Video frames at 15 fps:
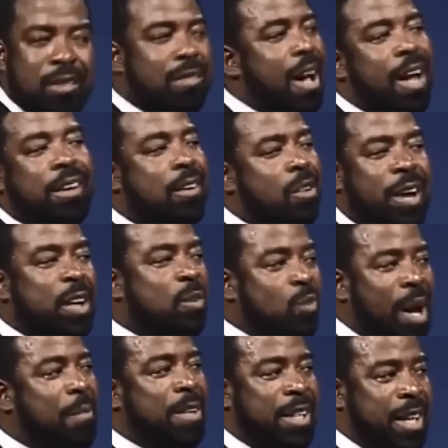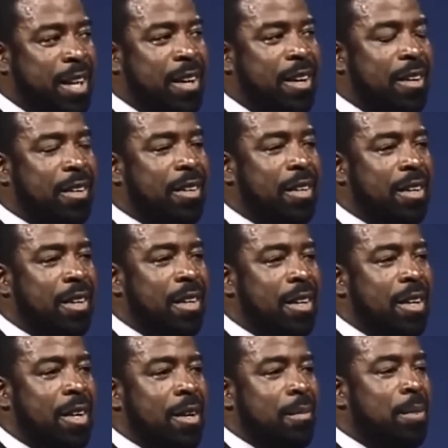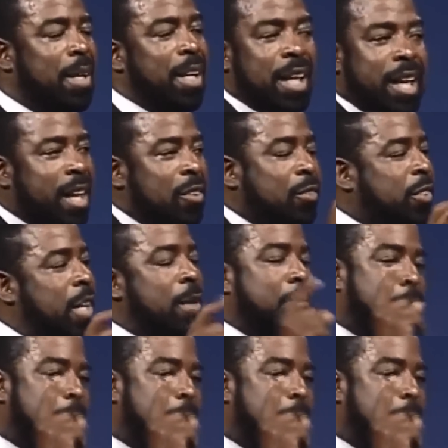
You got a great woman here. But you see,